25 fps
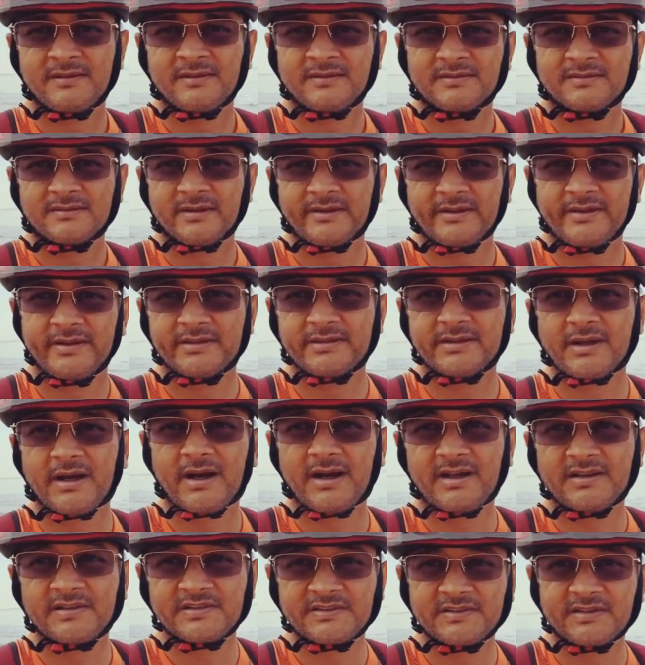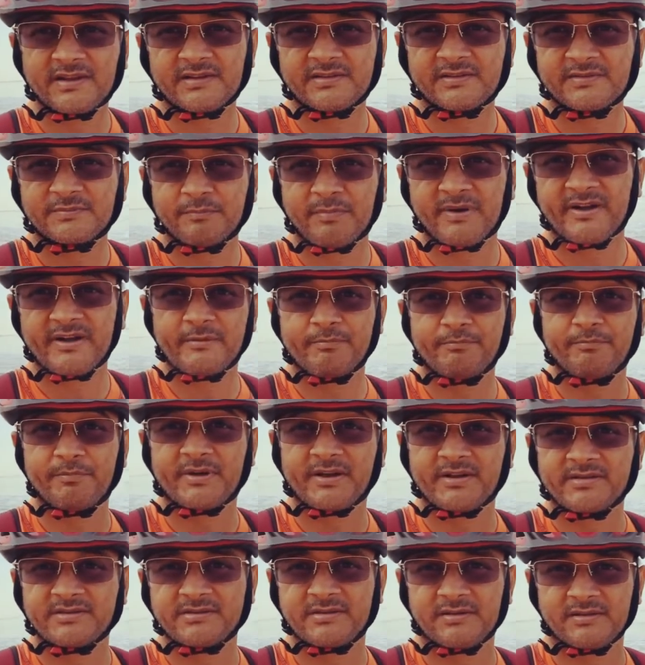The Gita asks us,
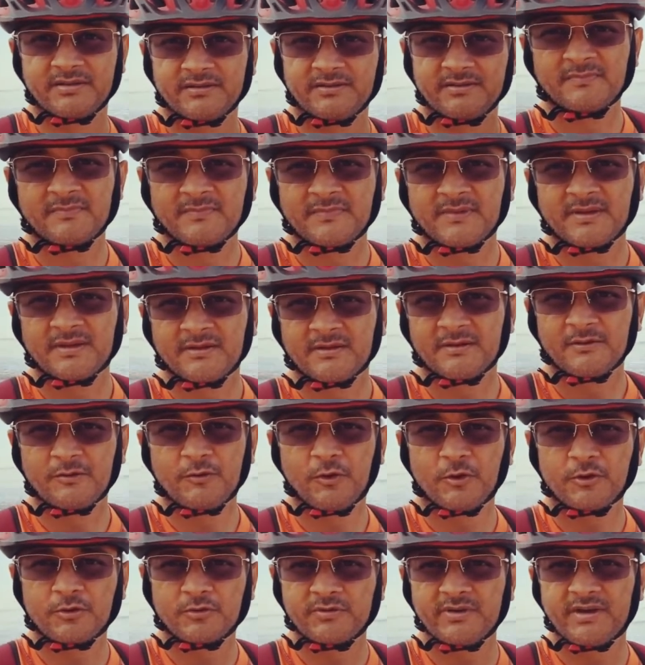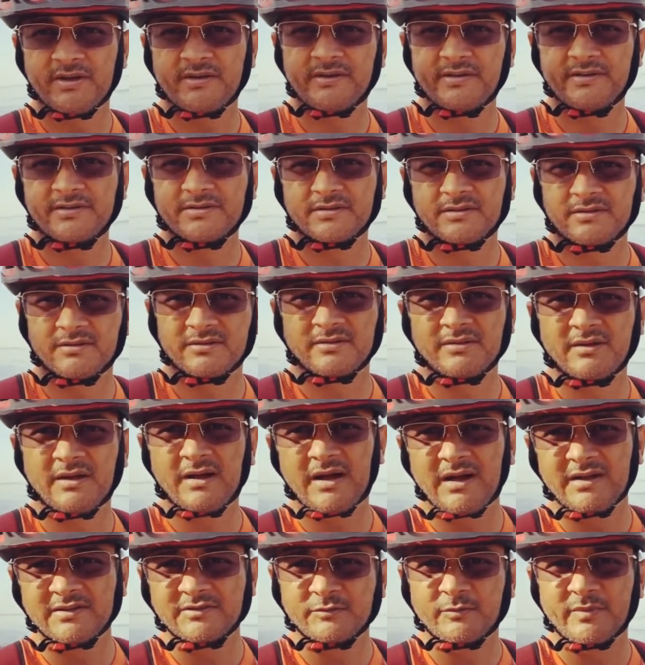Pariprashna, go to the teacher,
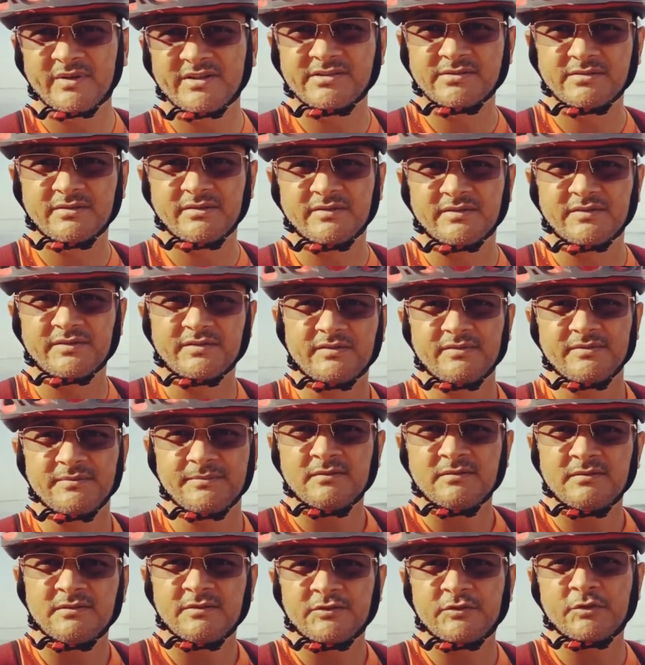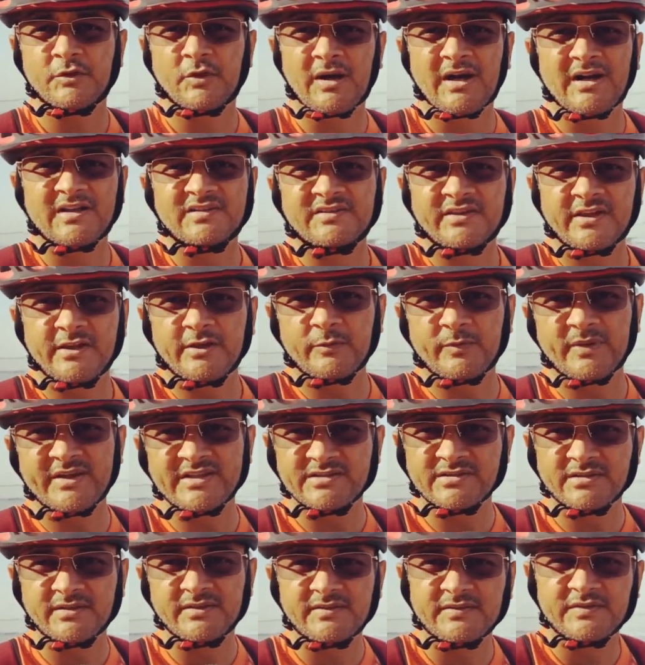ask questions. So asking
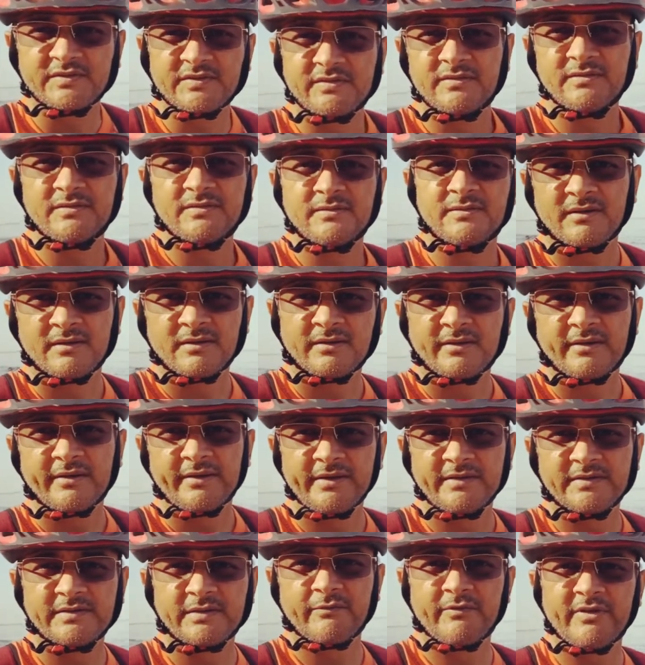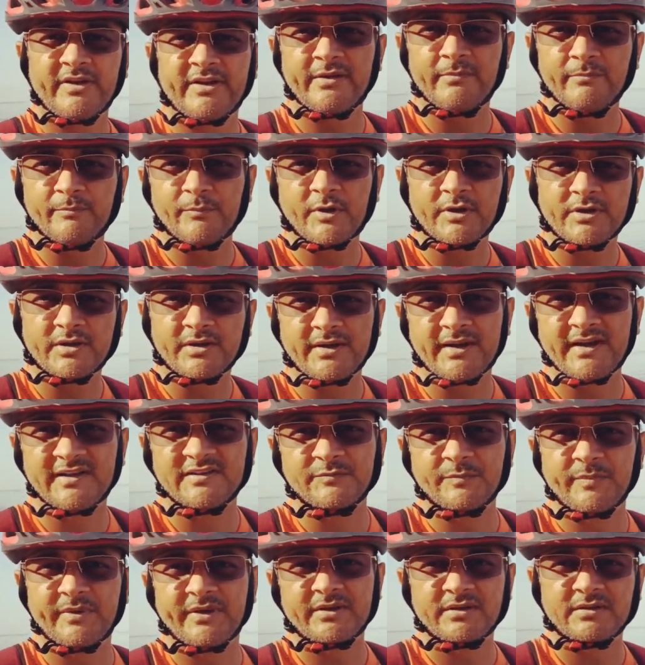questions is a very important
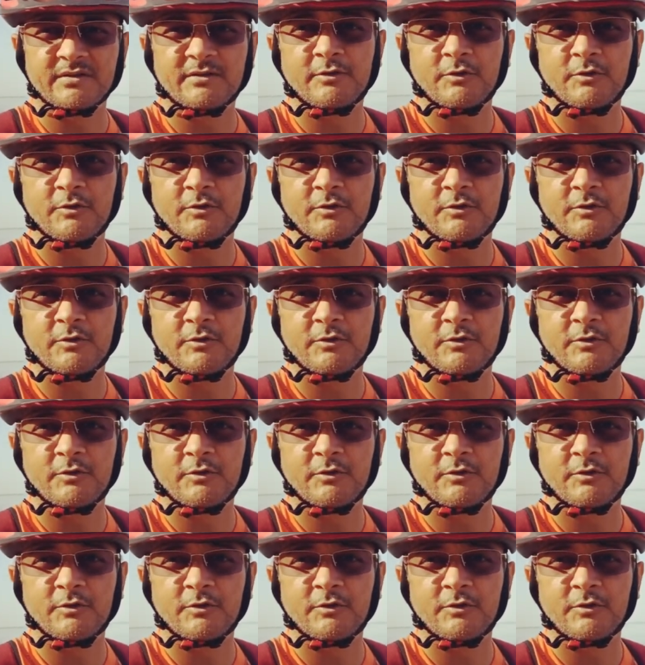aspect.